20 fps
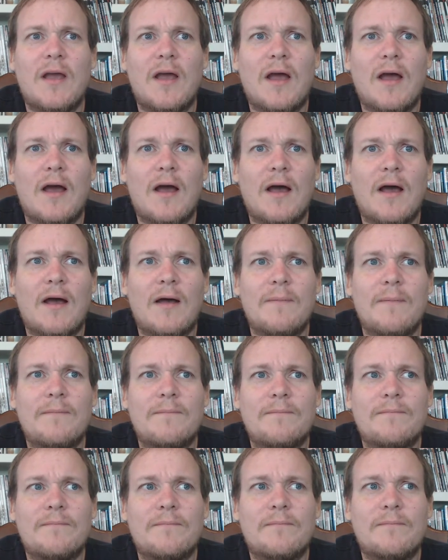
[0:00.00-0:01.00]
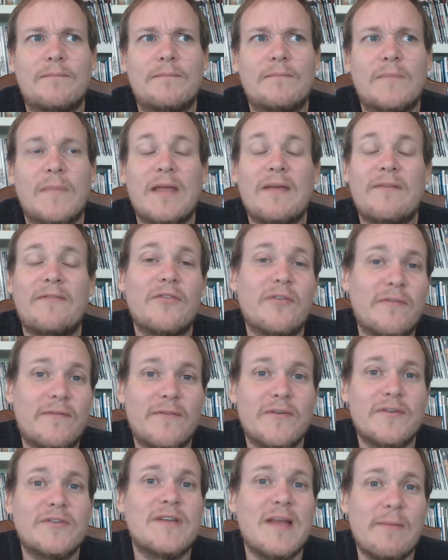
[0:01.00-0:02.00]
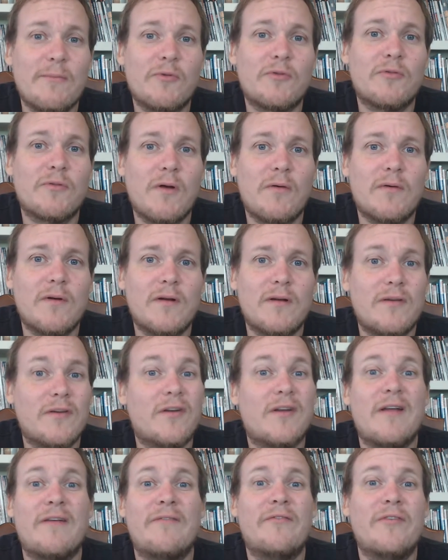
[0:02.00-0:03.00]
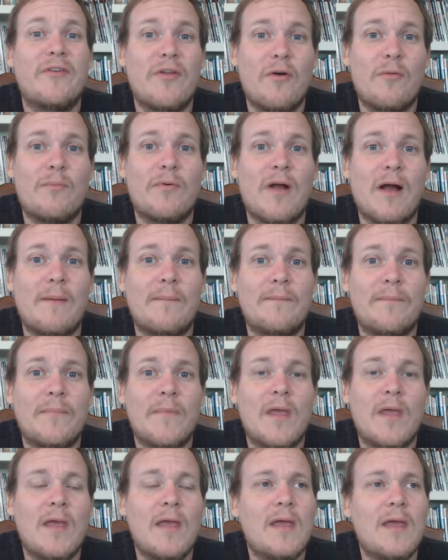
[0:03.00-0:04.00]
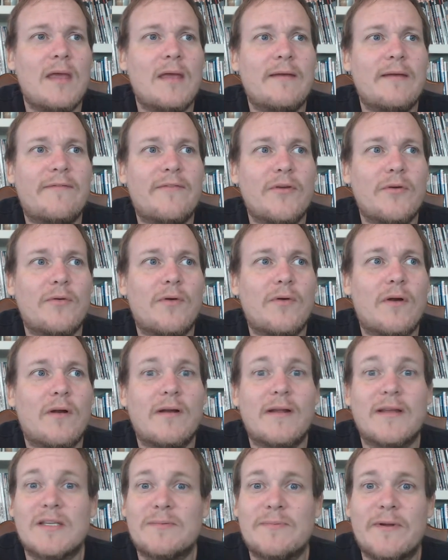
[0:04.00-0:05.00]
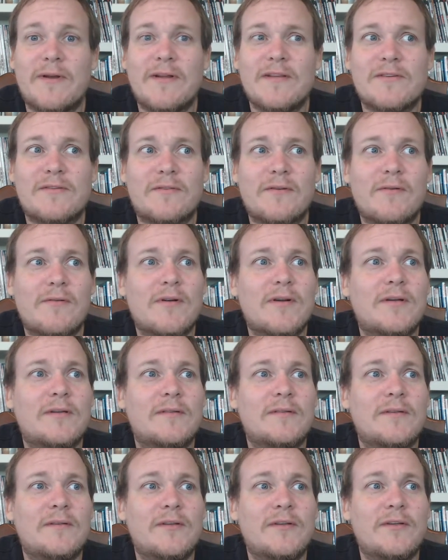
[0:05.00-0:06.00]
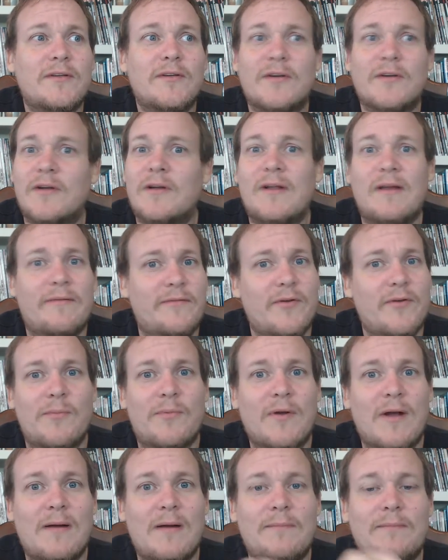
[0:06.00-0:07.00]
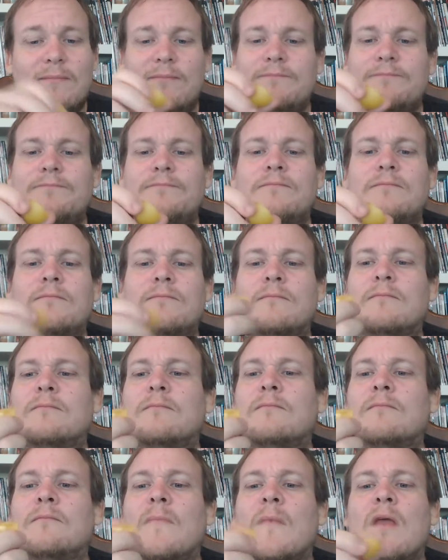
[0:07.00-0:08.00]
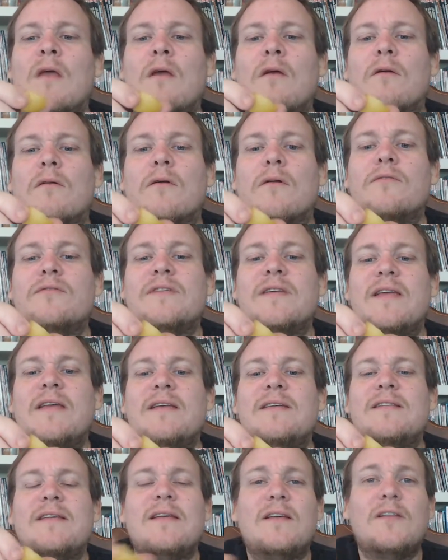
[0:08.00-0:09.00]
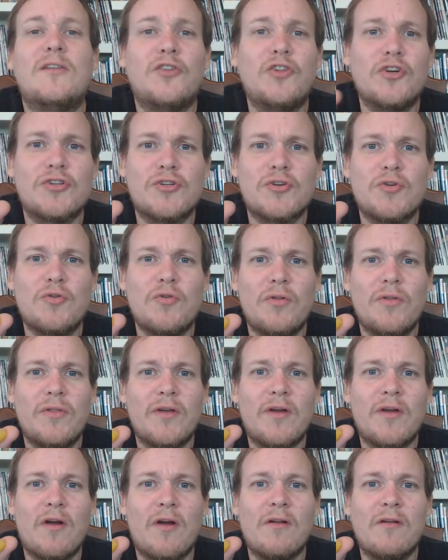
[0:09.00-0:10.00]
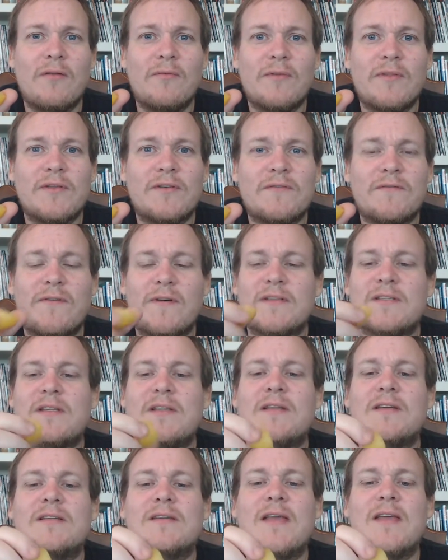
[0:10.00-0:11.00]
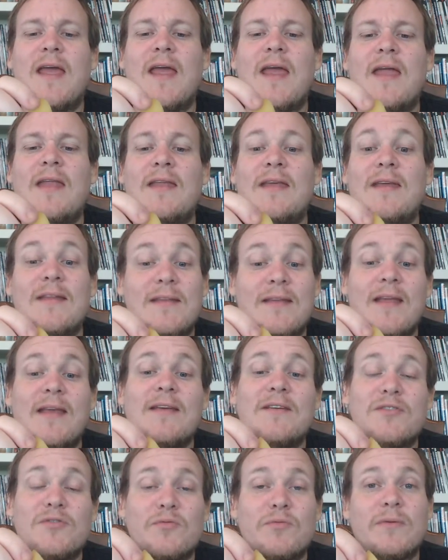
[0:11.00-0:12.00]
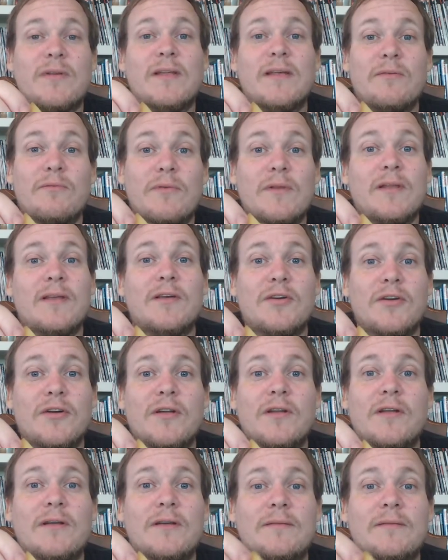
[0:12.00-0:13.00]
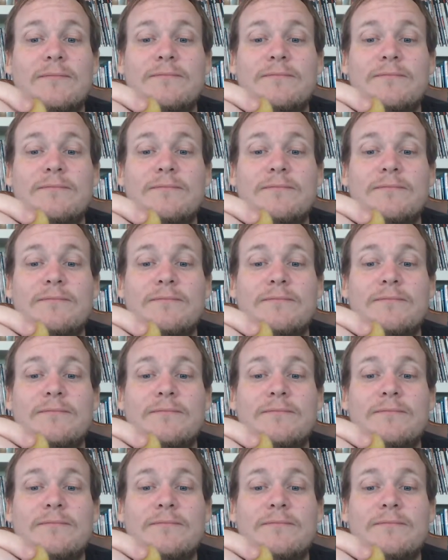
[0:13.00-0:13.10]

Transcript: If you're a first-time grower, you're going to have no problem. If you are an experienced grower, you're going to have no problem. Grows easy, looks cool in the garden with its fuzziness, and it tastes really, really good.